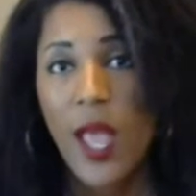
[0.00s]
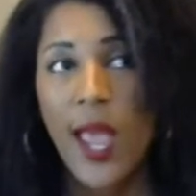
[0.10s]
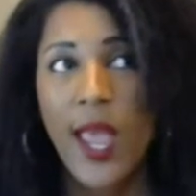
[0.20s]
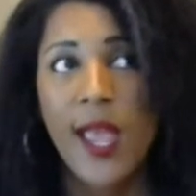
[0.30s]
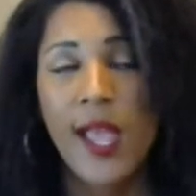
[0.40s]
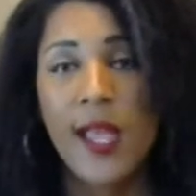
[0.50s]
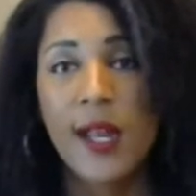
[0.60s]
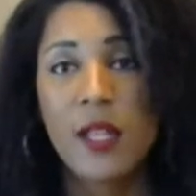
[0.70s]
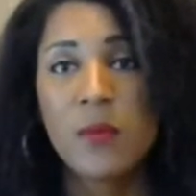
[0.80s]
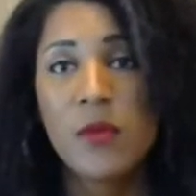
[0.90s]

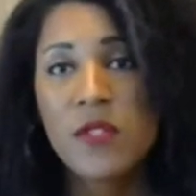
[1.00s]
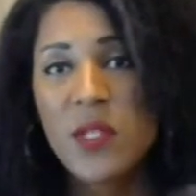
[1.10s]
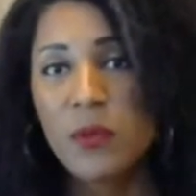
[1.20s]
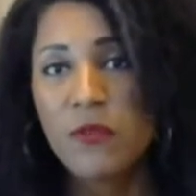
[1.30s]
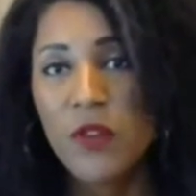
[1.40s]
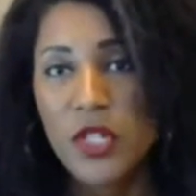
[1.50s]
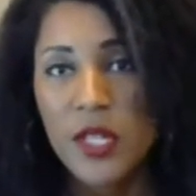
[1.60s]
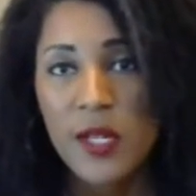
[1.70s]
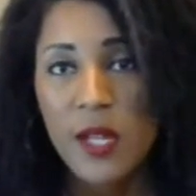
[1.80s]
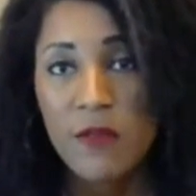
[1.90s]
And the most simple
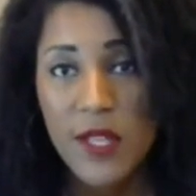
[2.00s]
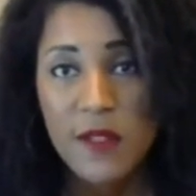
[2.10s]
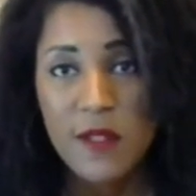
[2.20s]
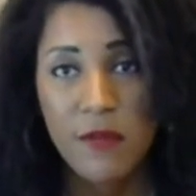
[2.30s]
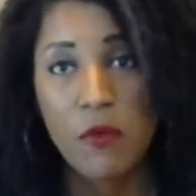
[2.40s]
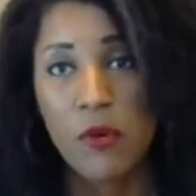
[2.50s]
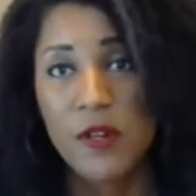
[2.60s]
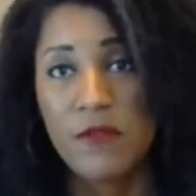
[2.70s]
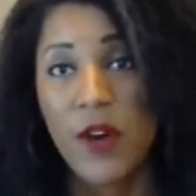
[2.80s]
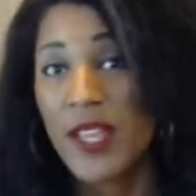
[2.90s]
version of this is, of
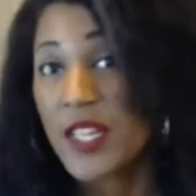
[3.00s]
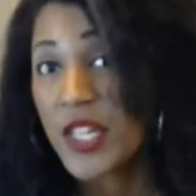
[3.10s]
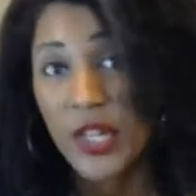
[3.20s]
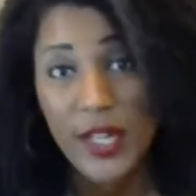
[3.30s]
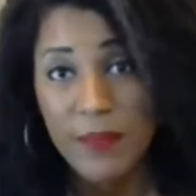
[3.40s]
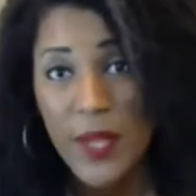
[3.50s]
course, volunteering.